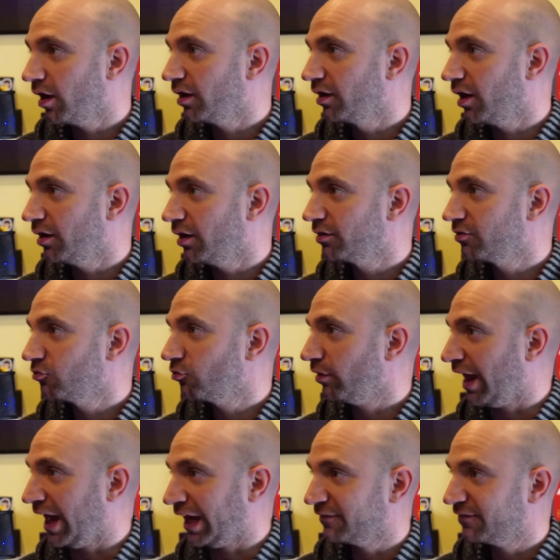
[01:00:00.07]
gun control
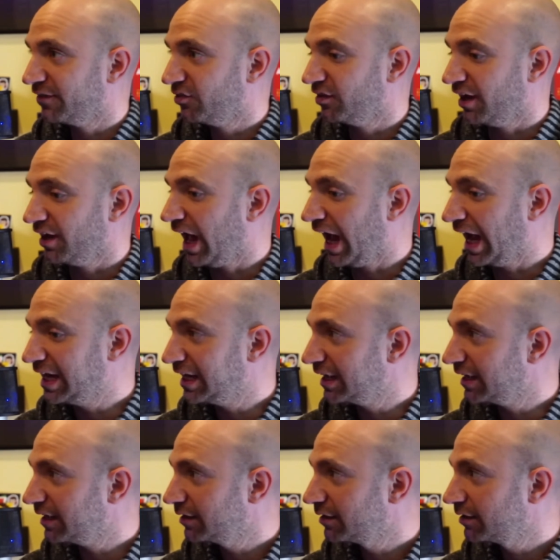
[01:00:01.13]
activist and
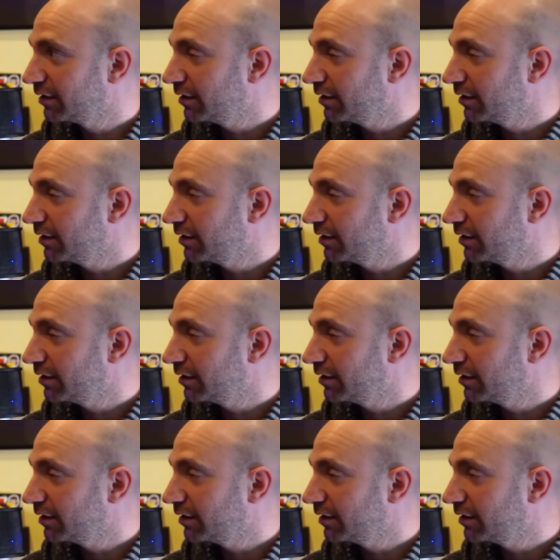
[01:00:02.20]
hiding,